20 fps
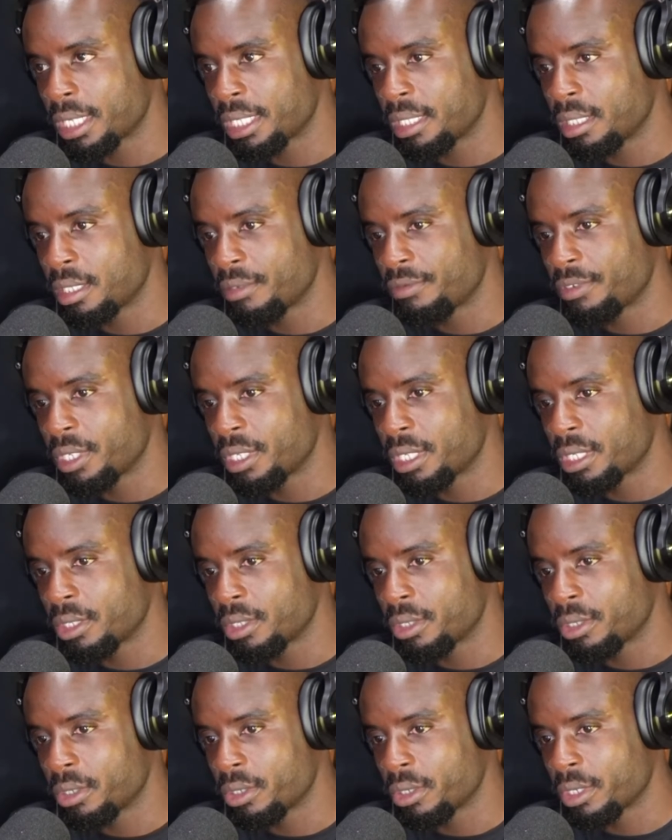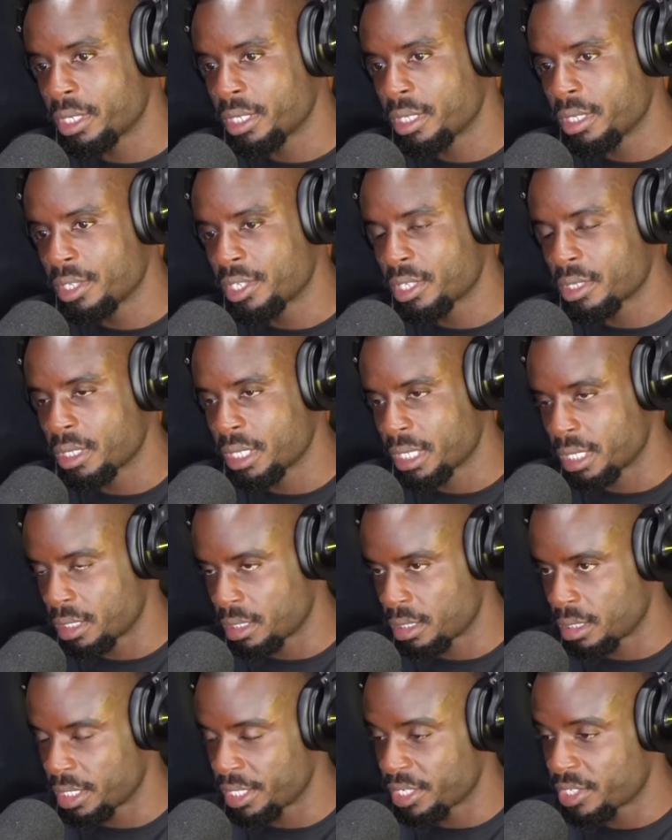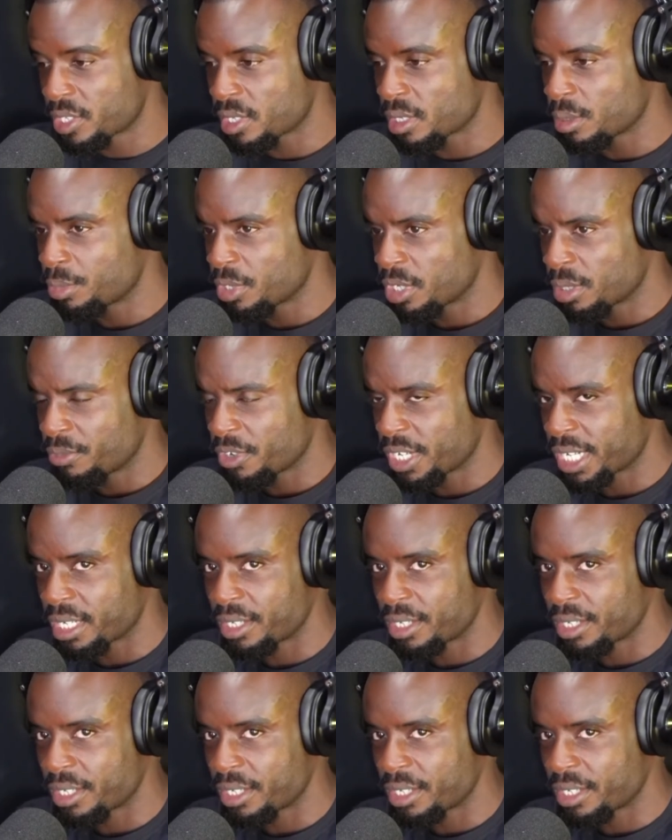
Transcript: I lived in Illinois, so like in a suburb right